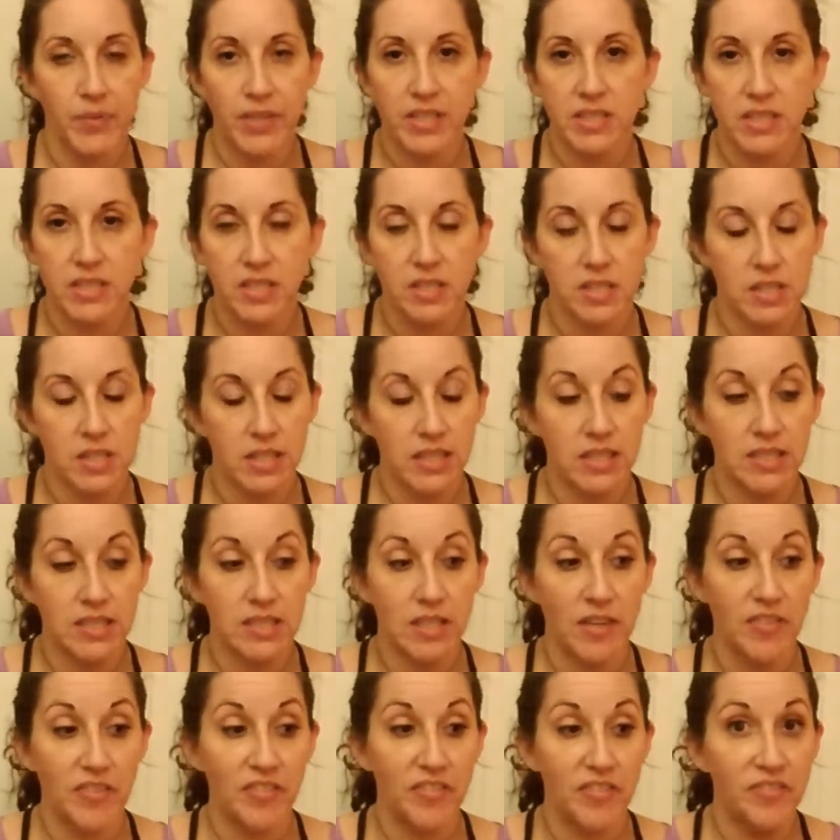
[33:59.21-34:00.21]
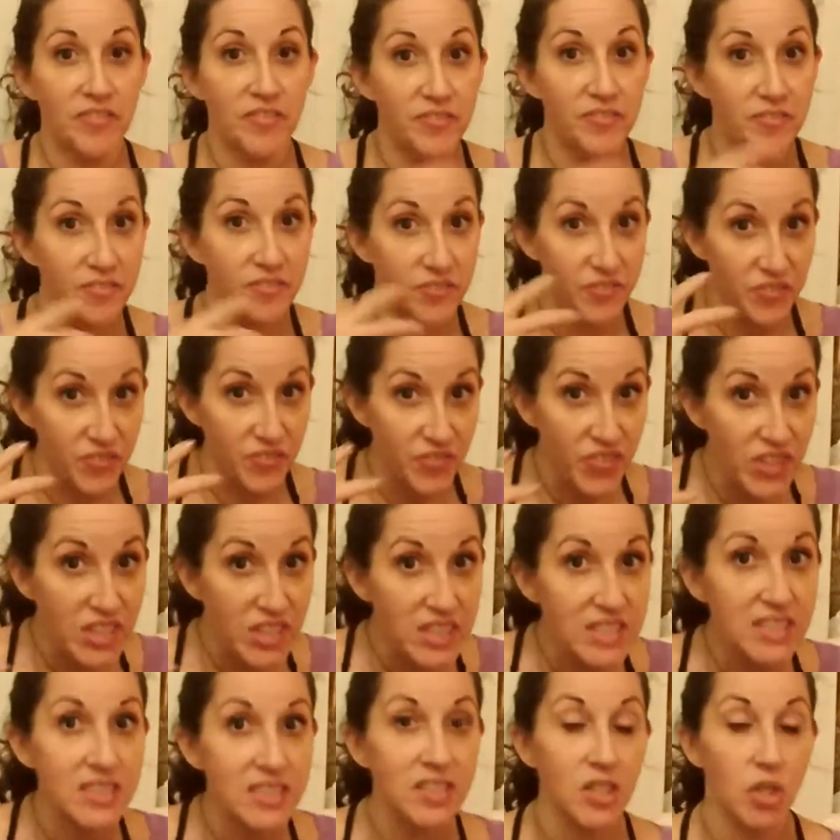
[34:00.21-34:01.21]
it's a
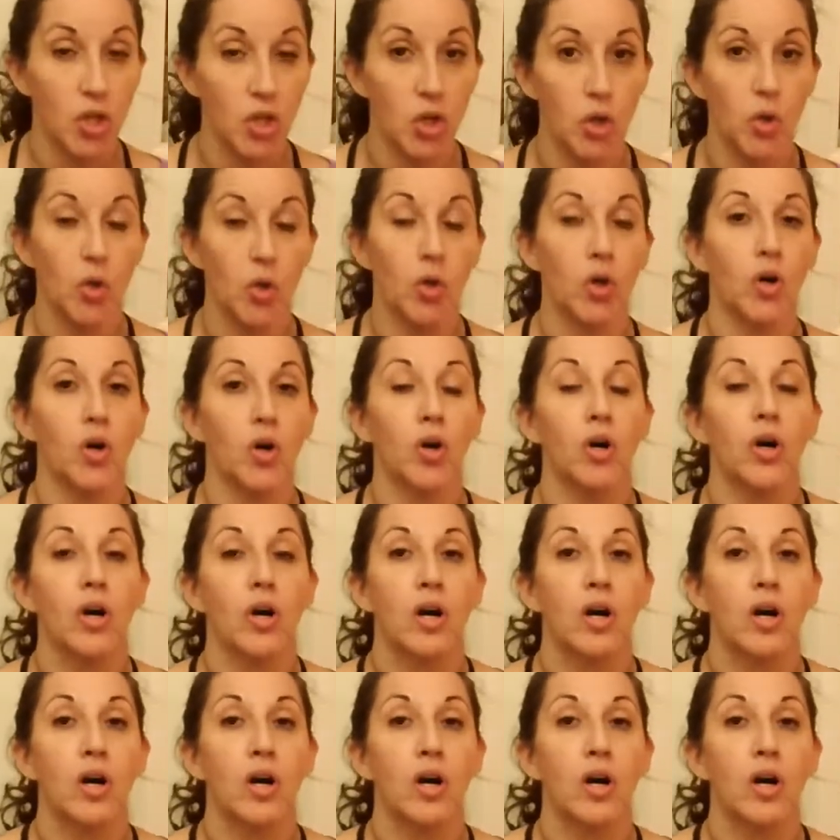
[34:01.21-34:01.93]
physical,